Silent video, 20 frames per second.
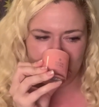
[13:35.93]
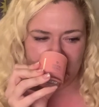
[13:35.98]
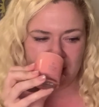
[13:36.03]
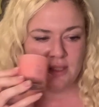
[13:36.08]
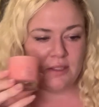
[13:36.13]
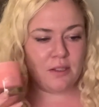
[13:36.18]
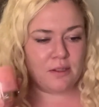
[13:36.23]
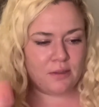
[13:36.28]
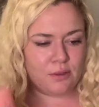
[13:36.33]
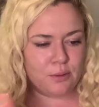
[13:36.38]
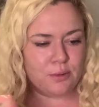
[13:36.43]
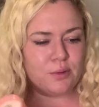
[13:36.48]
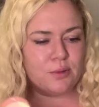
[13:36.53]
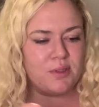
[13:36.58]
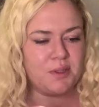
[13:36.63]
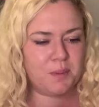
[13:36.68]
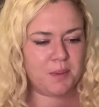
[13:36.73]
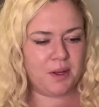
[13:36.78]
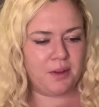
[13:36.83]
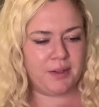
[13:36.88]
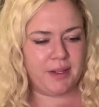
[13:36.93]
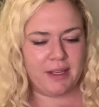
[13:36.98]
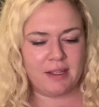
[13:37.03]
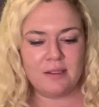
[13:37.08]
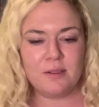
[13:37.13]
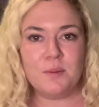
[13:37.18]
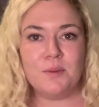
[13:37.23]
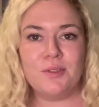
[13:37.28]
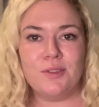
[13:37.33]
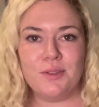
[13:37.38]
It does also smell
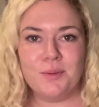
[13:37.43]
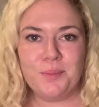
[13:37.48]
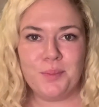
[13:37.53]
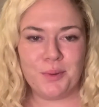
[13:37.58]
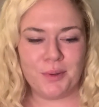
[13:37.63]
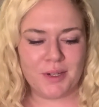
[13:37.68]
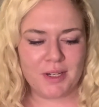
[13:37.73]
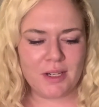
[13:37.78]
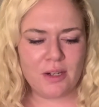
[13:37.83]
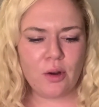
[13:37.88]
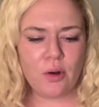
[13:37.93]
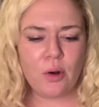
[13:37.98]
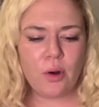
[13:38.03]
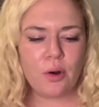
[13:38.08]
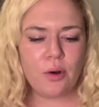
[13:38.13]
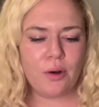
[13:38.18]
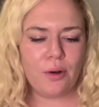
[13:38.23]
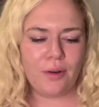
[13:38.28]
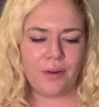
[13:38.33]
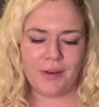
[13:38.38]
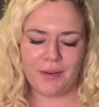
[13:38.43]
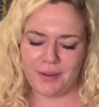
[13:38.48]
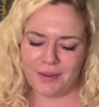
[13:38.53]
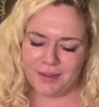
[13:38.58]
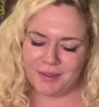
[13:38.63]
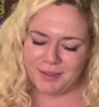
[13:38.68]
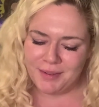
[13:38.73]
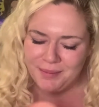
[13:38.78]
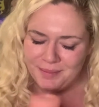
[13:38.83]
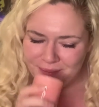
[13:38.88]
nice, which is important. Oh,
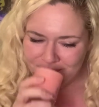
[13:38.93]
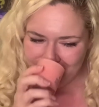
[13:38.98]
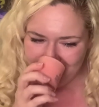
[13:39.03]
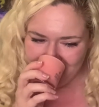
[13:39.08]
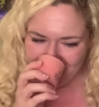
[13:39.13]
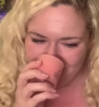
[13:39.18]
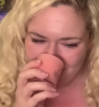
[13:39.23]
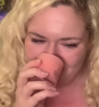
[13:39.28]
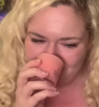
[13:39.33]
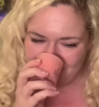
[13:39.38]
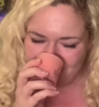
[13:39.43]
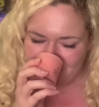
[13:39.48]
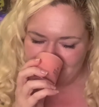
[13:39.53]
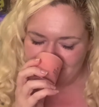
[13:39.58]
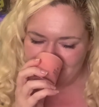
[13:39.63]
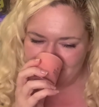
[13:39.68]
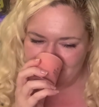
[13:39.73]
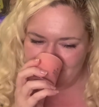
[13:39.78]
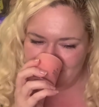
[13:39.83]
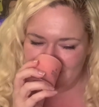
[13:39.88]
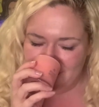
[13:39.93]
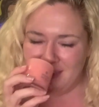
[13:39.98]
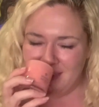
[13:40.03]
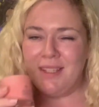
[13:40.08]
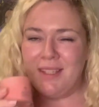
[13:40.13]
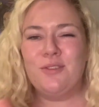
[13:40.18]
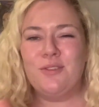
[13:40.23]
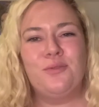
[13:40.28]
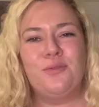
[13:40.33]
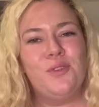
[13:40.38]

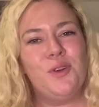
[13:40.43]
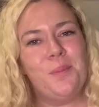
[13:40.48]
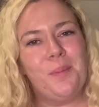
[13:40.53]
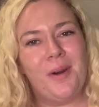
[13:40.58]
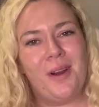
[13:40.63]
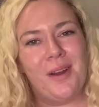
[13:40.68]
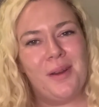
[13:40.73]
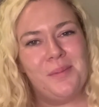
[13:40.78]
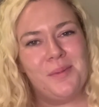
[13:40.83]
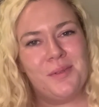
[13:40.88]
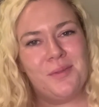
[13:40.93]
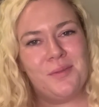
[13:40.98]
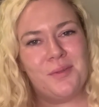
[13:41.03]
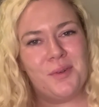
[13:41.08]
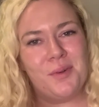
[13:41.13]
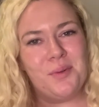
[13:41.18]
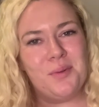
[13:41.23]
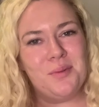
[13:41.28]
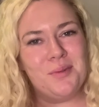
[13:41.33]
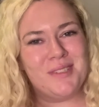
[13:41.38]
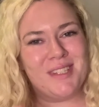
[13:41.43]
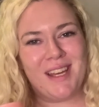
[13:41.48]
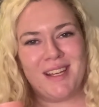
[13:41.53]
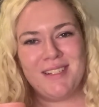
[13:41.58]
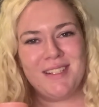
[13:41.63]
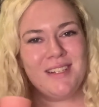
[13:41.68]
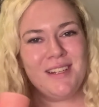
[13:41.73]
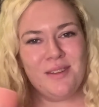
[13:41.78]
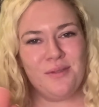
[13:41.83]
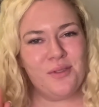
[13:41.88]
it's rhubarb and rose. I
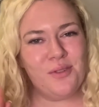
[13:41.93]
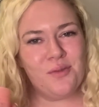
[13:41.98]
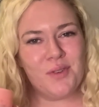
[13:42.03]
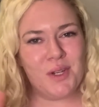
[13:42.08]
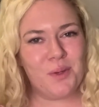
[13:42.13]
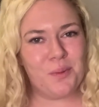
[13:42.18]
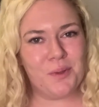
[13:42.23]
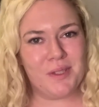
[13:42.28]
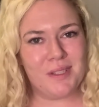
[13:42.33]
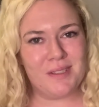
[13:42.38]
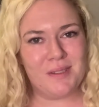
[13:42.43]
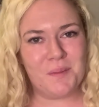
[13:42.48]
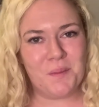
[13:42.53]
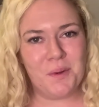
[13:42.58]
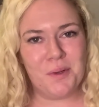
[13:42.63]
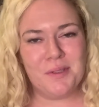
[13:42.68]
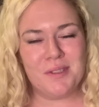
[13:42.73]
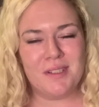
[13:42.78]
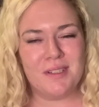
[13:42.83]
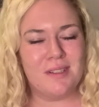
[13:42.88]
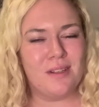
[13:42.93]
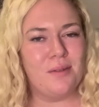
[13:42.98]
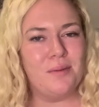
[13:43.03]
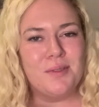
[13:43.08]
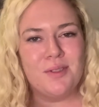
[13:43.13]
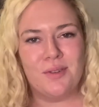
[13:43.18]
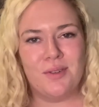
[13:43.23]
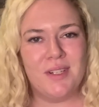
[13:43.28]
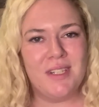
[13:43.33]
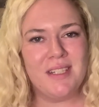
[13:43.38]
didn't even read what this was because I was
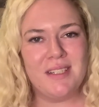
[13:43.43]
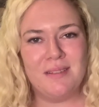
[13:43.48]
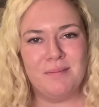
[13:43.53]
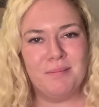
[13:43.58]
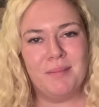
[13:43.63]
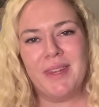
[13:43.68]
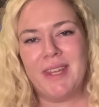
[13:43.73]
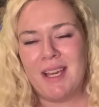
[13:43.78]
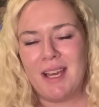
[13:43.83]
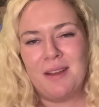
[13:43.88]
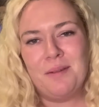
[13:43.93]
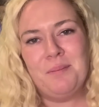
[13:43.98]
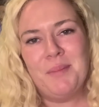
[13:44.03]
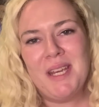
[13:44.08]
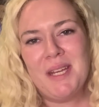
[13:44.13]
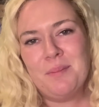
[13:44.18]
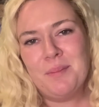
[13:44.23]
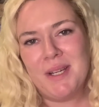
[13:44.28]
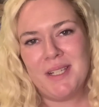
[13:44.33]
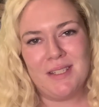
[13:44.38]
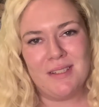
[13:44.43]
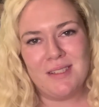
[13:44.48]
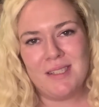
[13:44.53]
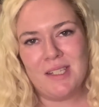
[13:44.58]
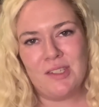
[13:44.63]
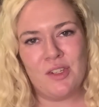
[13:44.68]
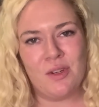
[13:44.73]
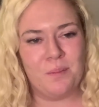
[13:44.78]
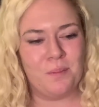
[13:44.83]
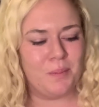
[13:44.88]
already, like, I'd made my
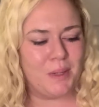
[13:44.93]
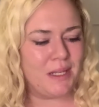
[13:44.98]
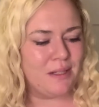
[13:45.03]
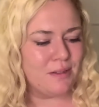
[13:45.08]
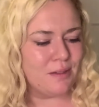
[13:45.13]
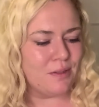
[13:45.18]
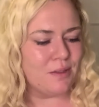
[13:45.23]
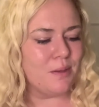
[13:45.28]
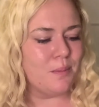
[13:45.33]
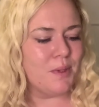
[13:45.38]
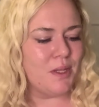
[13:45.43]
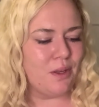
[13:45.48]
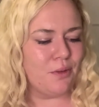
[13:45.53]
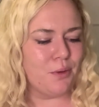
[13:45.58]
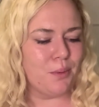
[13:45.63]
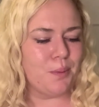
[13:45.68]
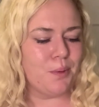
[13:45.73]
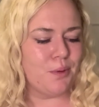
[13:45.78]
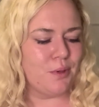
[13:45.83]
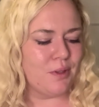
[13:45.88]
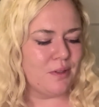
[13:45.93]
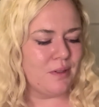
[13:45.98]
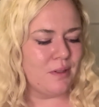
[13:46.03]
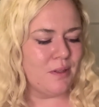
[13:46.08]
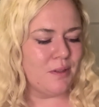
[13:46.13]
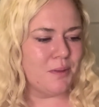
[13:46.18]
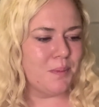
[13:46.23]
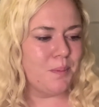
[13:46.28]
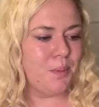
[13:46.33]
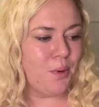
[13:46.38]
decision based on some of the other products in
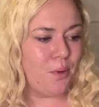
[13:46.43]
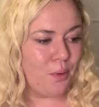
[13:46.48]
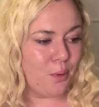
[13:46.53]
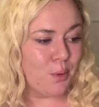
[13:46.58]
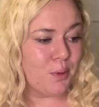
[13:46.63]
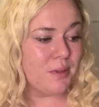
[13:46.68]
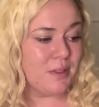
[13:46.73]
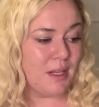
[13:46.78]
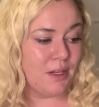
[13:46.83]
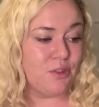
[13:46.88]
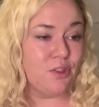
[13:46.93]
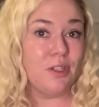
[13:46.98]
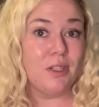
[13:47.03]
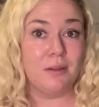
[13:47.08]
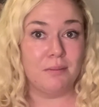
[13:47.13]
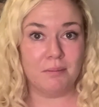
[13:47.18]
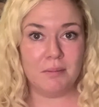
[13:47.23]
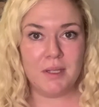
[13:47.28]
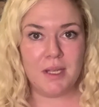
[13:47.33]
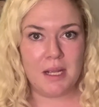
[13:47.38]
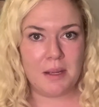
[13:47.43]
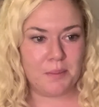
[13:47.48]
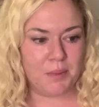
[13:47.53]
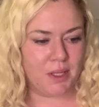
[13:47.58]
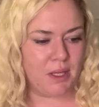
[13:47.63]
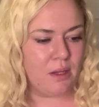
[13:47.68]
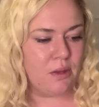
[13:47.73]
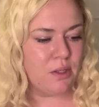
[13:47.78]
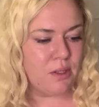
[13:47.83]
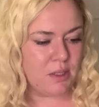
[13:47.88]
this box, actually,
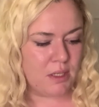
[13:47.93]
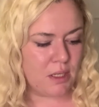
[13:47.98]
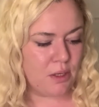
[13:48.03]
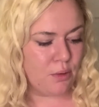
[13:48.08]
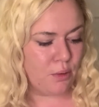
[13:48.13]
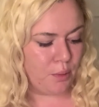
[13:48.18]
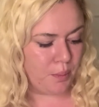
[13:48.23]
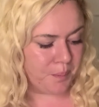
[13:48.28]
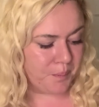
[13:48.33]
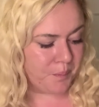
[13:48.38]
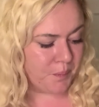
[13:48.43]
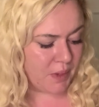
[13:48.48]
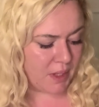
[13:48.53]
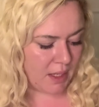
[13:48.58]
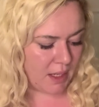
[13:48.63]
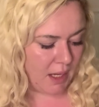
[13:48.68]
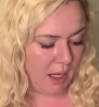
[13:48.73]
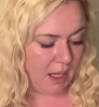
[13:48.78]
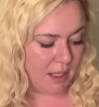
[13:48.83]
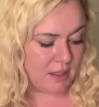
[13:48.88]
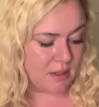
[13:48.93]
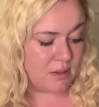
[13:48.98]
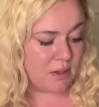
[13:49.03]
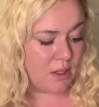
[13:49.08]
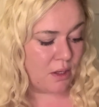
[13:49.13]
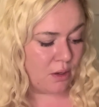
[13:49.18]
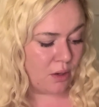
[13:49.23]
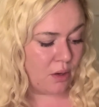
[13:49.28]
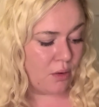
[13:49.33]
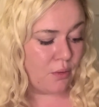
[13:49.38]
namely the Neom and
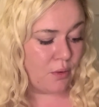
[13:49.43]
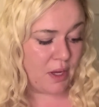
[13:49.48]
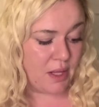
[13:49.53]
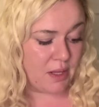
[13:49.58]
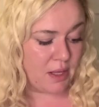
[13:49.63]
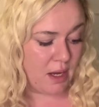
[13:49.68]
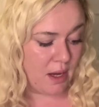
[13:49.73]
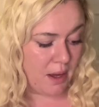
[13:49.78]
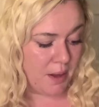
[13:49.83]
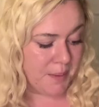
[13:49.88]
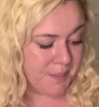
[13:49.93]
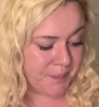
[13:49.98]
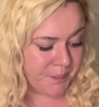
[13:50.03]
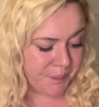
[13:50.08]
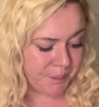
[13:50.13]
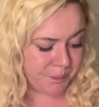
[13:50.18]
the Aurelia.